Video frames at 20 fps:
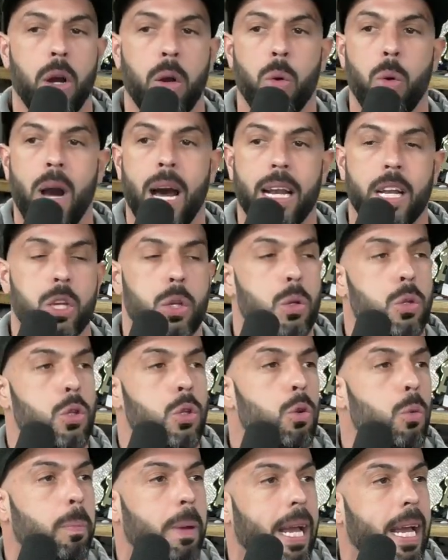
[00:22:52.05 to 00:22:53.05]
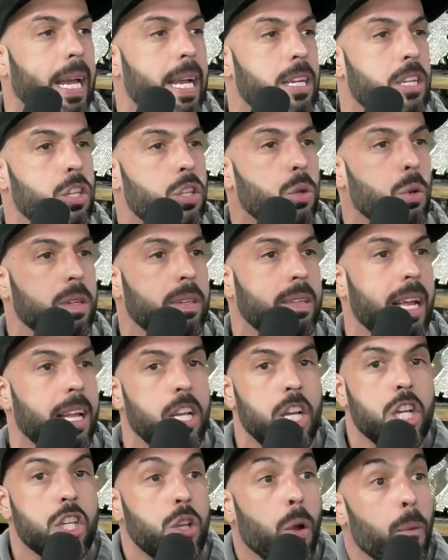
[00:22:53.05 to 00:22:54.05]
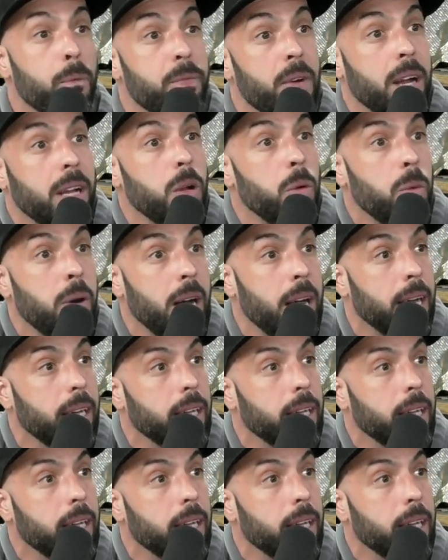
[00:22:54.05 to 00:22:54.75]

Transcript: who had a YouTube page is doing stand-up. So fucking what?